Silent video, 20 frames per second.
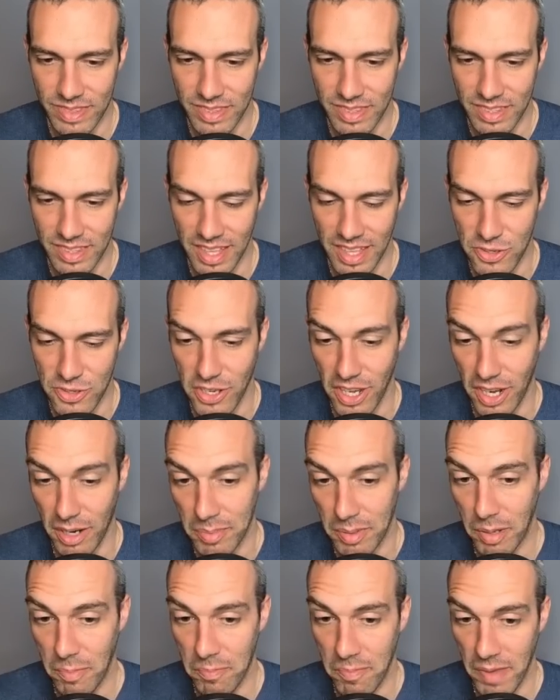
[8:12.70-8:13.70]
That Shadow
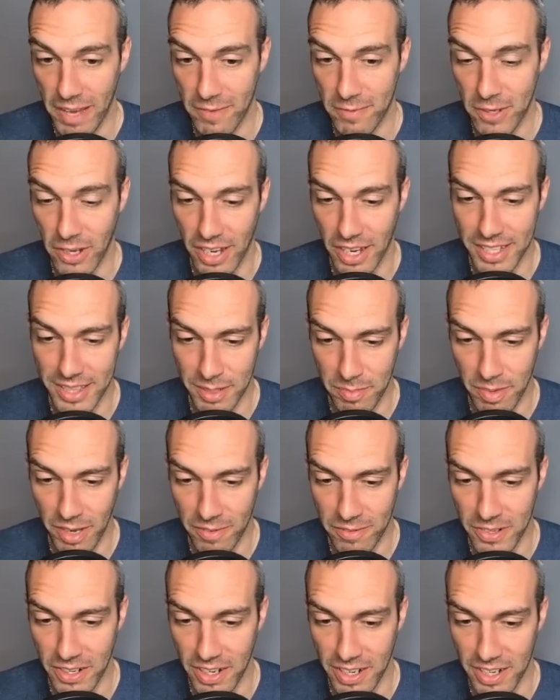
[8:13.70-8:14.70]
Ball may have caught them off
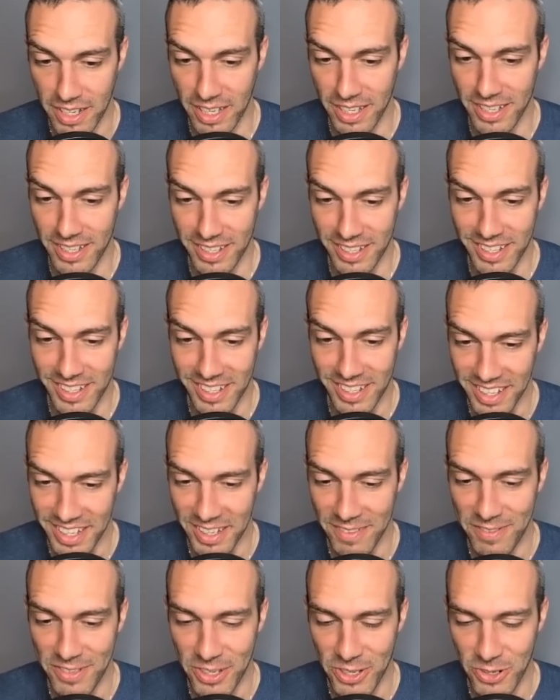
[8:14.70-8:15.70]
guard
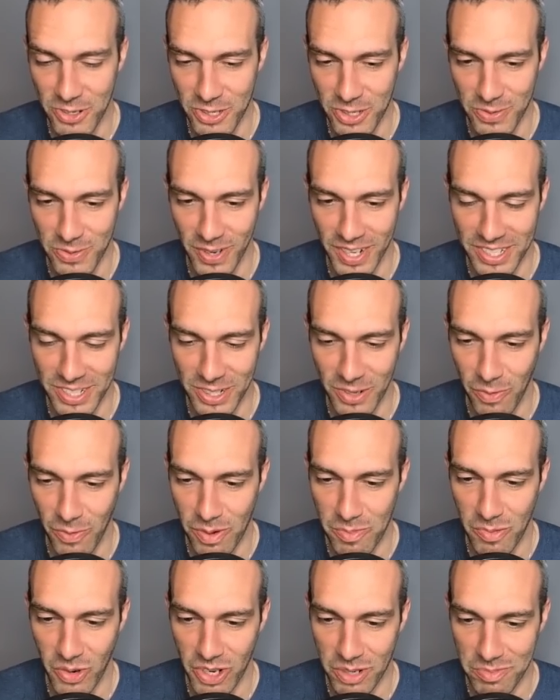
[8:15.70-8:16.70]
if you just wanted to go one
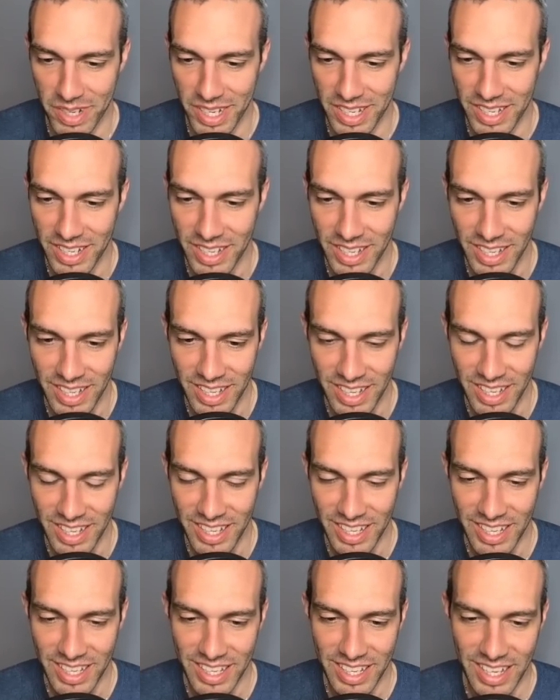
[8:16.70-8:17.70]
more, but
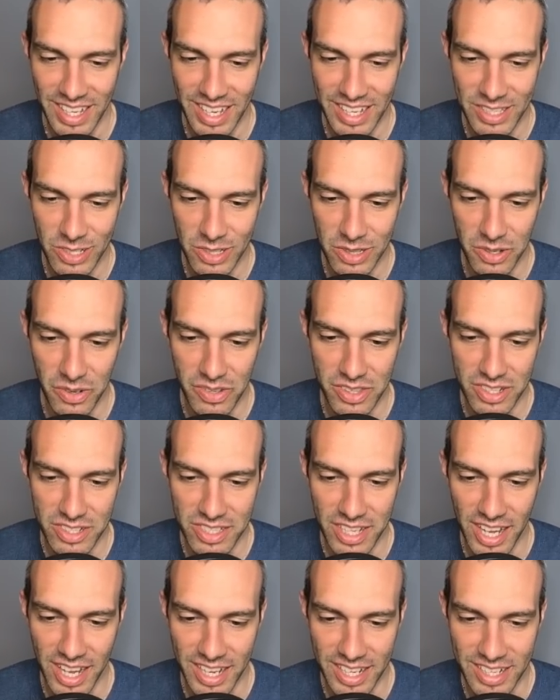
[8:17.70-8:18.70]
do lower their
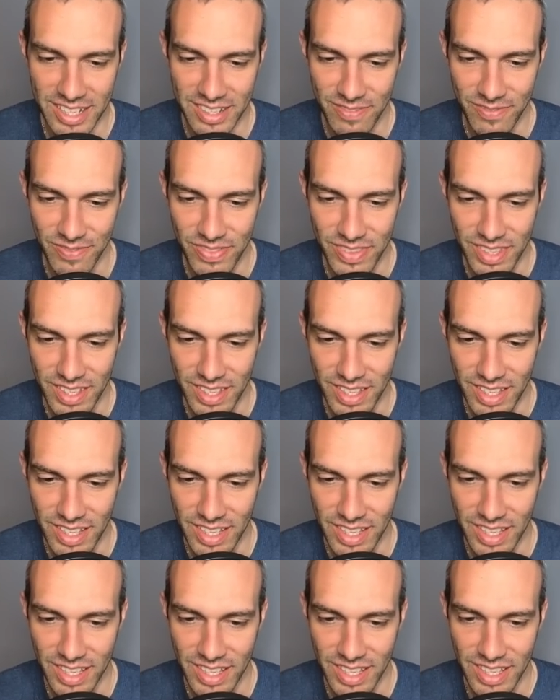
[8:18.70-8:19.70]
tech.
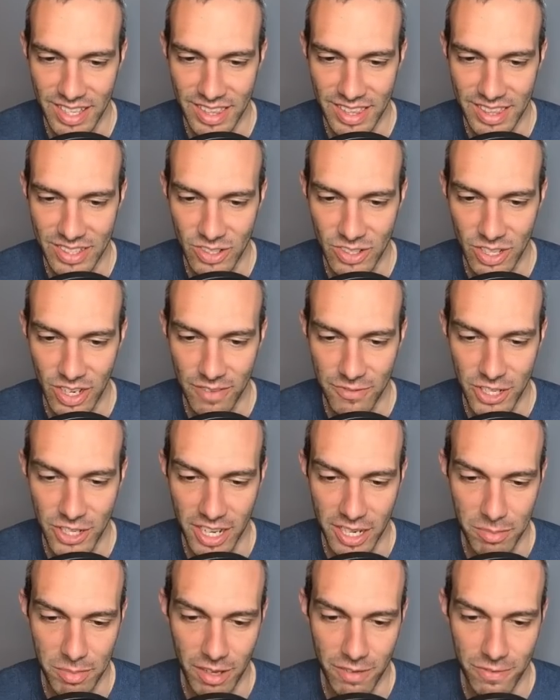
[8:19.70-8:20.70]
Could have Shadow
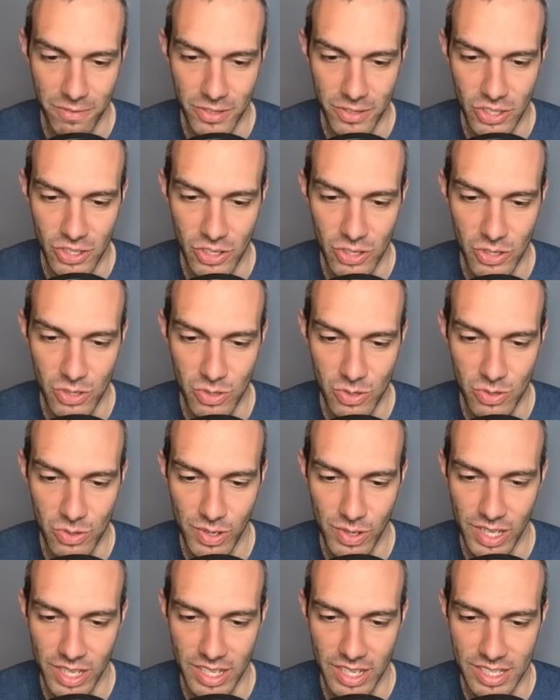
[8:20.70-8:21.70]
Ball for you.
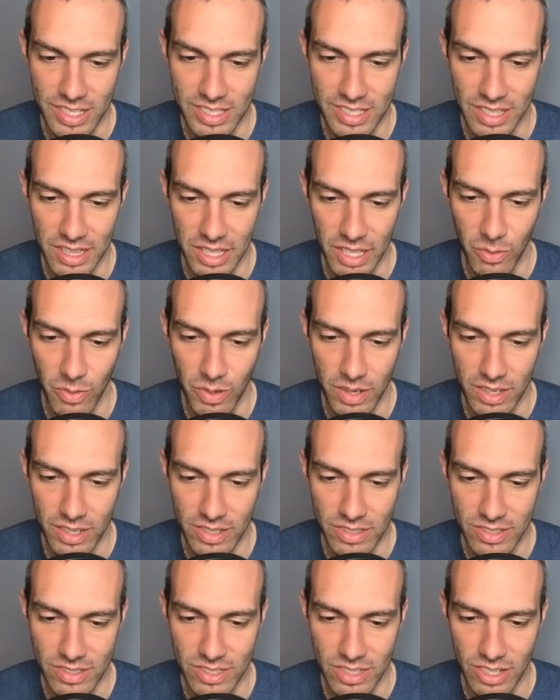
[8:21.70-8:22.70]
It is lowered,
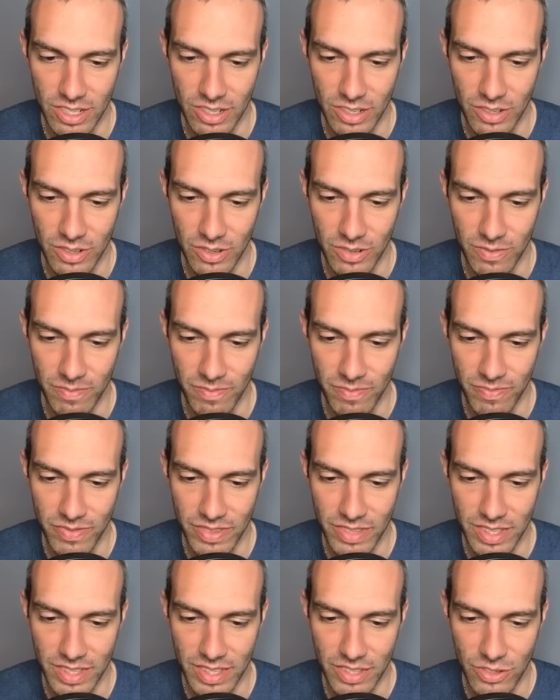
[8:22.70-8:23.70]
so
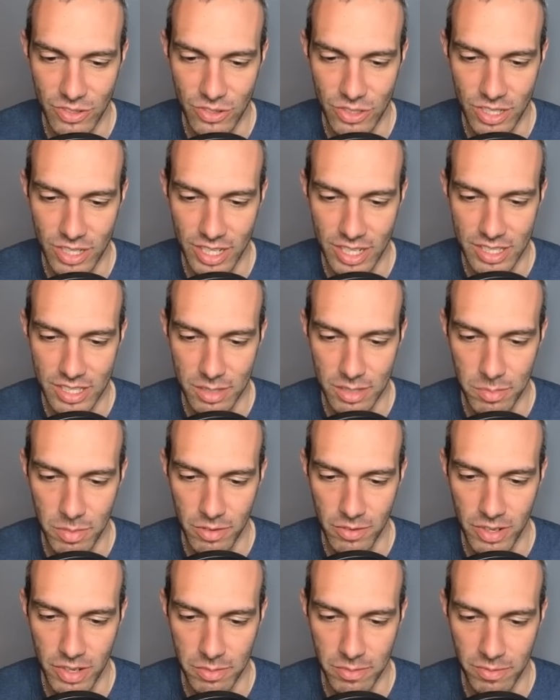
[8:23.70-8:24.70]
you should get to the move
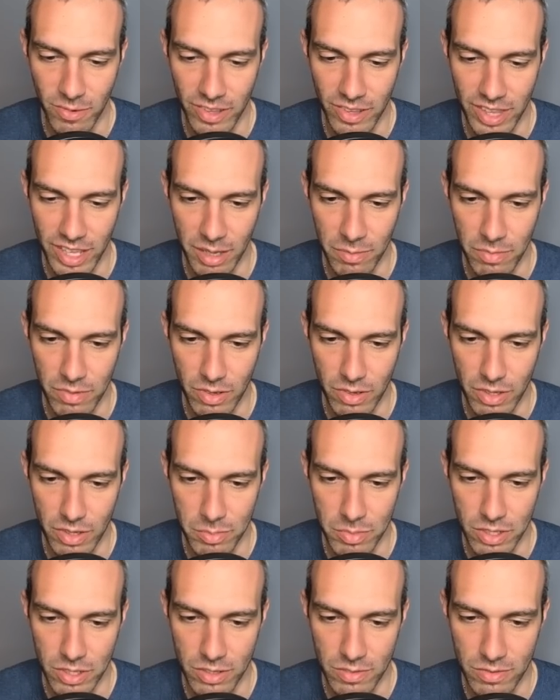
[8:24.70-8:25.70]
here before them. Throw the
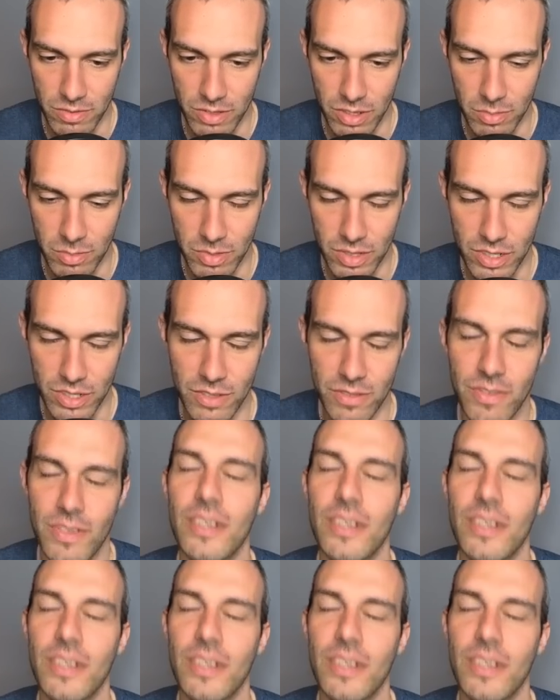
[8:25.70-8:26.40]
move.